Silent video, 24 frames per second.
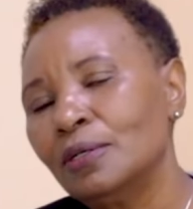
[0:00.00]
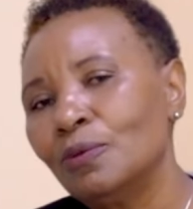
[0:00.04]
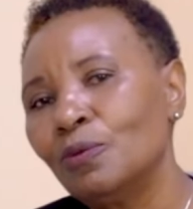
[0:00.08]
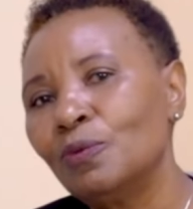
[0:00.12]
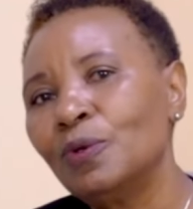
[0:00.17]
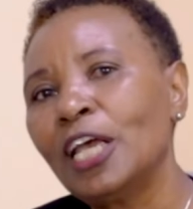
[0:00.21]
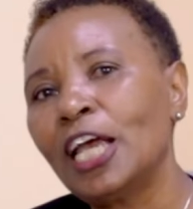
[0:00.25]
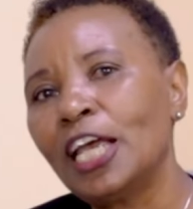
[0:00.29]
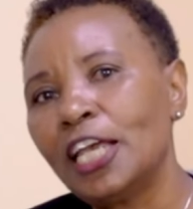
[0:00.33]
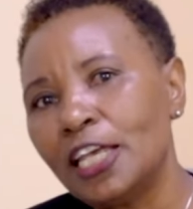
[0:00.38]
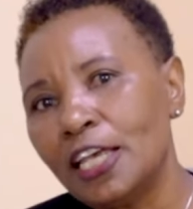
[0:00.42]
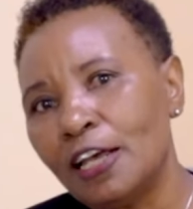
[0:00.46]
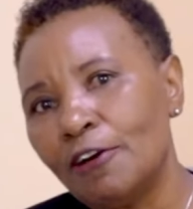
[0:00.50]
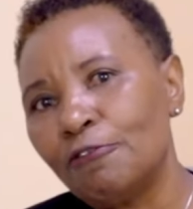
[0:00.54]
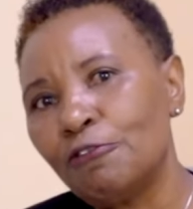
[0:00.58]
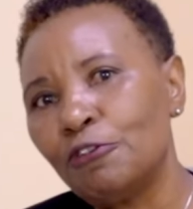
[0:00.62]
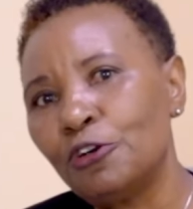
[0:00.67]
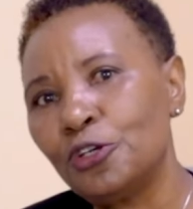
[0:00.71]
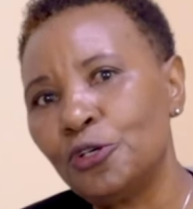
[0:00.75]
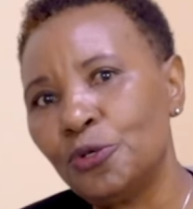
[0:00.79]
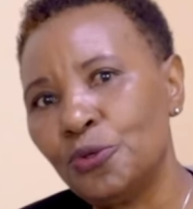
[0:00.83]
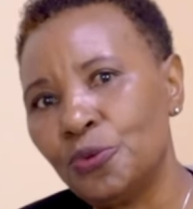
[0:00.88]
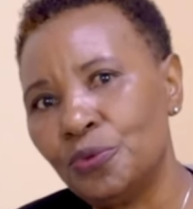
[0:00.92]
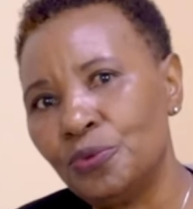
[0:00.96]
We are here
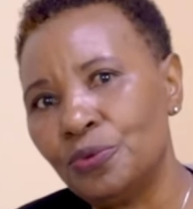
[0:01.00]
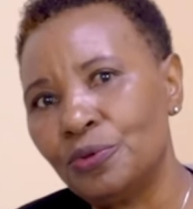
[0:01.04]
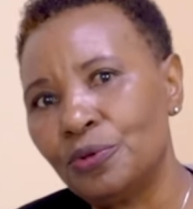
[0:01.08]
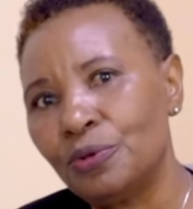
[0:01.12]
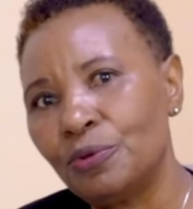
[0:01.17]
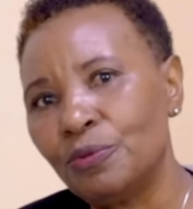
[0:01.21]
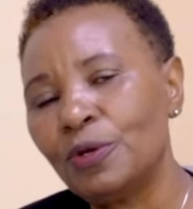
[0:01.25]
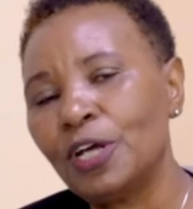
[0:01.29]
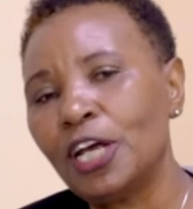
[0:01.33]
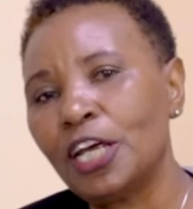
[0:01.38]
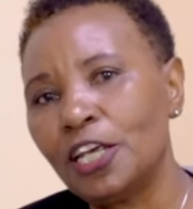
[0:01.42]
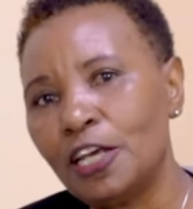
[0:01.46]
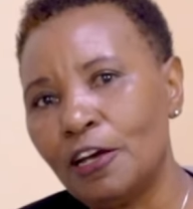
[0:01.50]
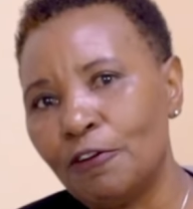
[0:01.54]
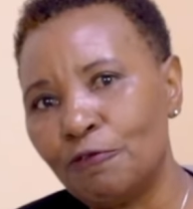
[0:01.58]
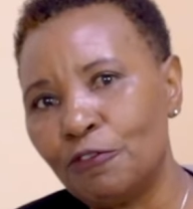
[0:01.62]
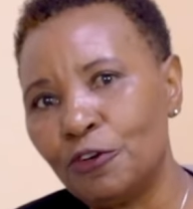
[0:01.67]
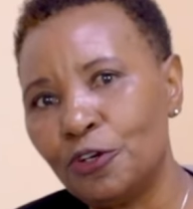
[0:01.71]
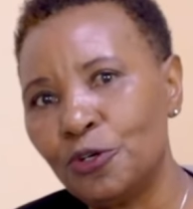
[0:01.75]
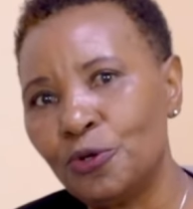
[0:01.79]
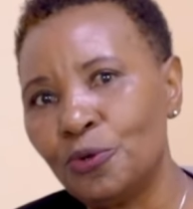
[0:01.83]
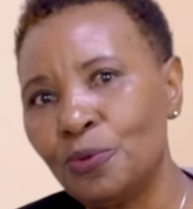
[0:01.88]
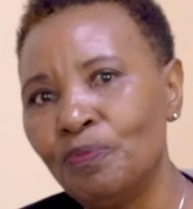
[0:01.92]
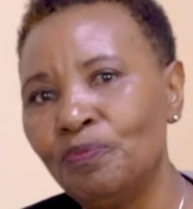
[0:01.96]
for you. We are here
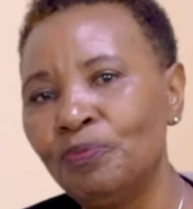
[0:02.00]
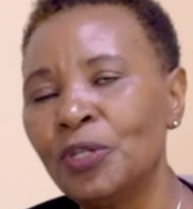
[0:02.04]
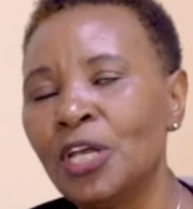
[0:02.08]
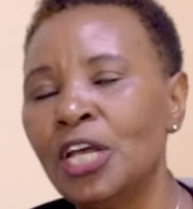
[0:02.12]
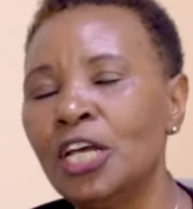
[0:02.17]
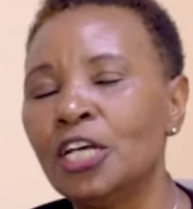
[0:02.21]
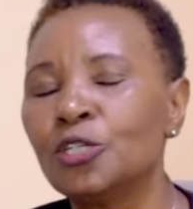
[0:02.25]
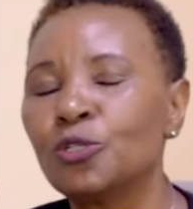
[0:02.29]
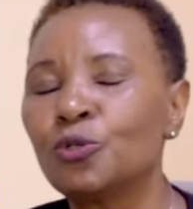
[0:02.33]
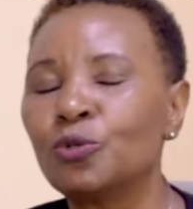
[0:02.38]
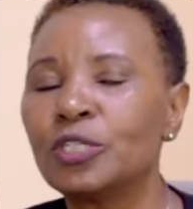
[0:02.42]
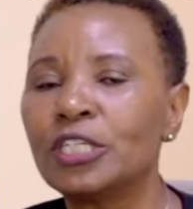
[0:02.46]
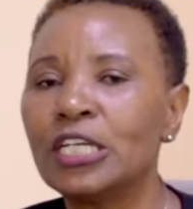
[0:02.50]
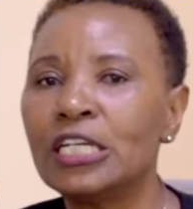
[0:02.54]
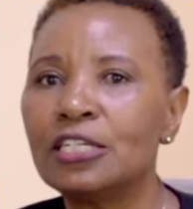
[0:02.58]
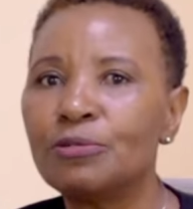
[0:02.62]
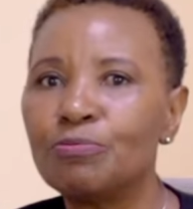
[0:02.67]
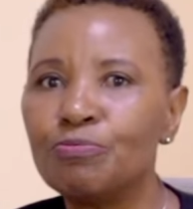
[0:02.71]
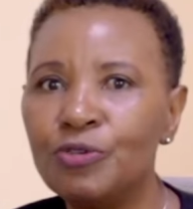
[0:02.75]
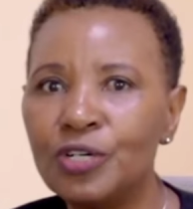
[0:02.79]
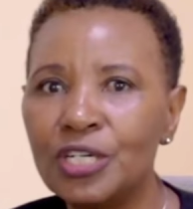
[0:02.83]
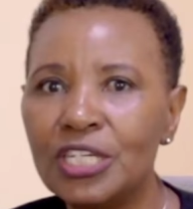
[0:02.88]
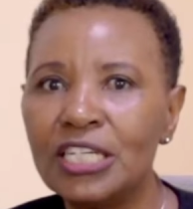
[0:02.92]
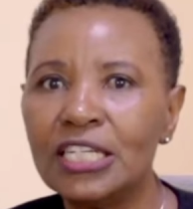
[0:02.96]
for you. So
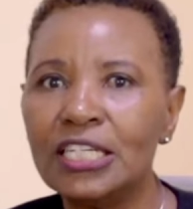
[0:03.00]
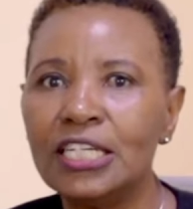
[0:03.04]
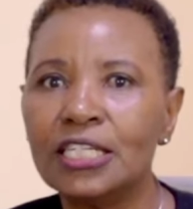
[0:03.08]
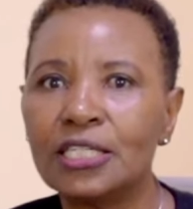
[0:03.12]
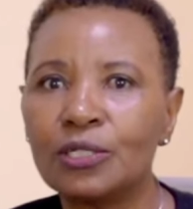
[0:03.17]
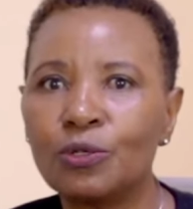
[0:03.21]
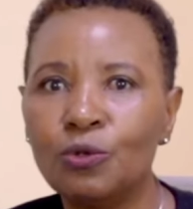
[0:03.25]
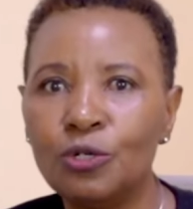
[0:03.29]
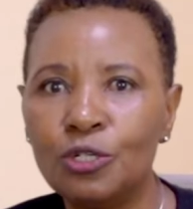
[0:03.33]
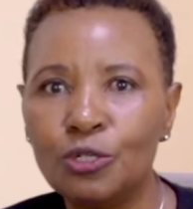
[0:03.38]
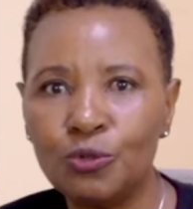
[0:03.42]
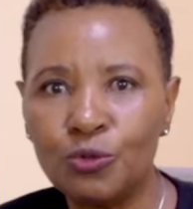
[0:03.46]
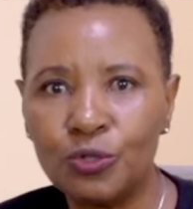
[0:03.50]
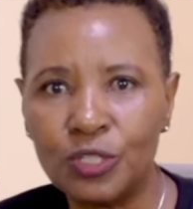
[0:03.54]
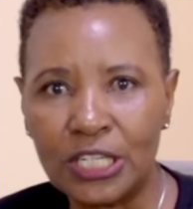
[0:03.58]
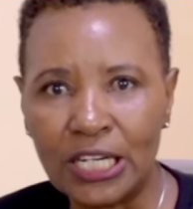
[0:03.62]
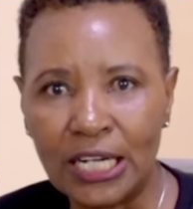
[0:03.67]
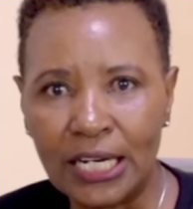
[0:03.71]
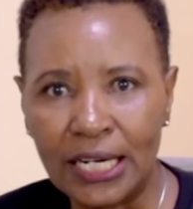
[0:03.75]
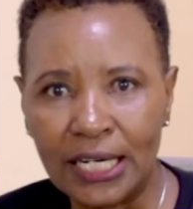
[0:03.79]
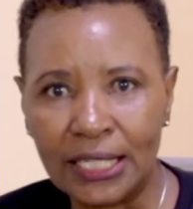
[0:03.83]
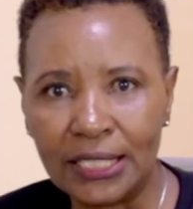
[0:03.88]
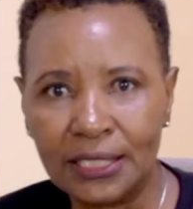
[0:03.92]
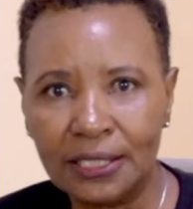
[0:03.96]
St. Bridget is going to
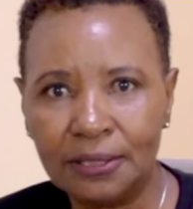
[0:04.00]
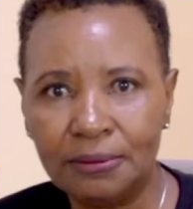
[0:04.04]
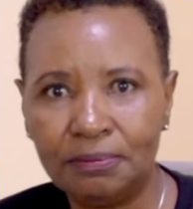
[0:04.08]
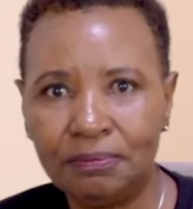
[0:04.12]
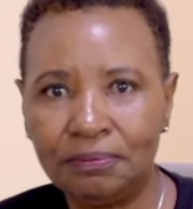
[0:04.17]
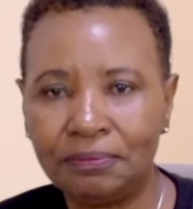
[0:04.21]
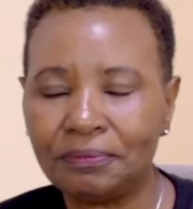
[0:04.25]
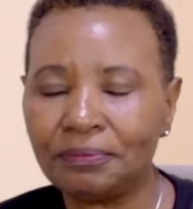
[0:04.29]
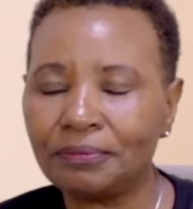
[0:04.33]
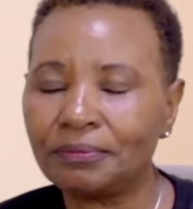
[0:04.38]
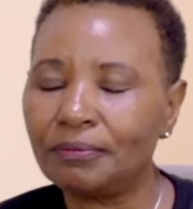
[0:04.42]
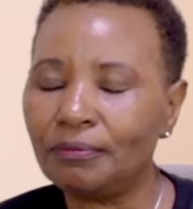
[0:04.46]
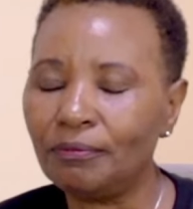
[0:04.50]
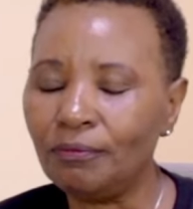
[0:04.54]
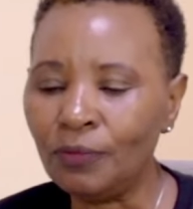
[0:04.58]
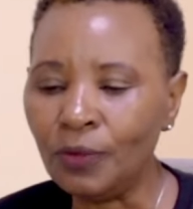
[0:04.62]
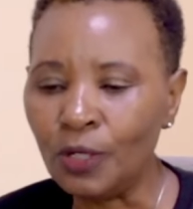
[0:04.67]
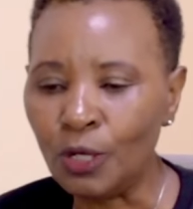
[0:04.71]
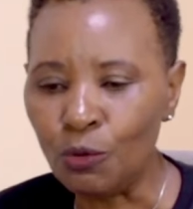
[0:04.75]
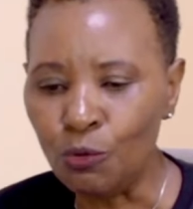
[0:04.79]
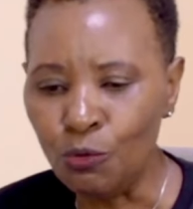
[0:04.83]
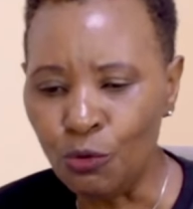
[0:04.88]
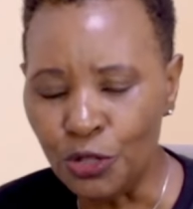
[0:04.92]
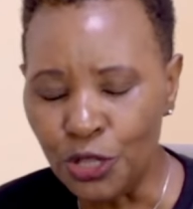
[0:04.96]
tell us
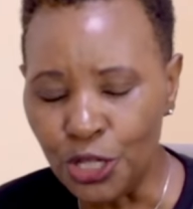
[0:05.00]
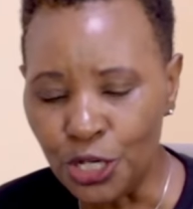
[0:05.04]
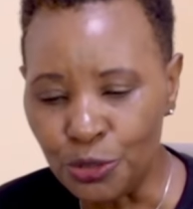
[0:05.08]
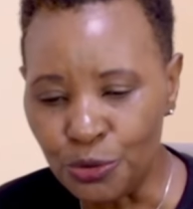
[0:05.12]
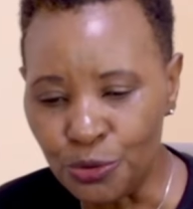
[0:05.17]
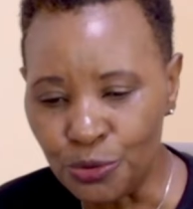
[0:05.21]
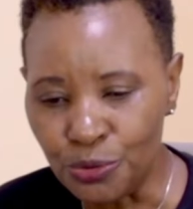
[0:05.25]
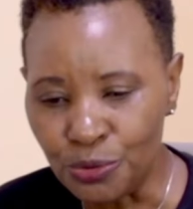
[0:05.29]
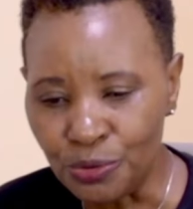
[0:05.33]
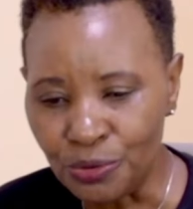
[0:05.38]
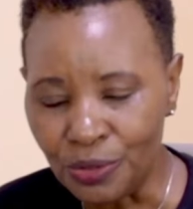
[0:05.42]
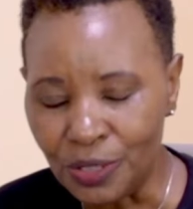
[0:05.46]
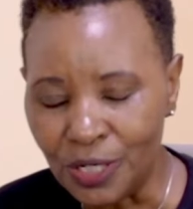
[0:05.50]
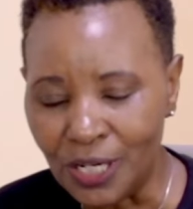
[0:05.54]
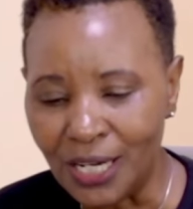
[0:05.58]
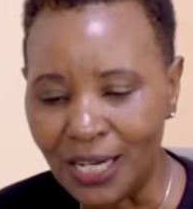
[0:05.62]
what they do,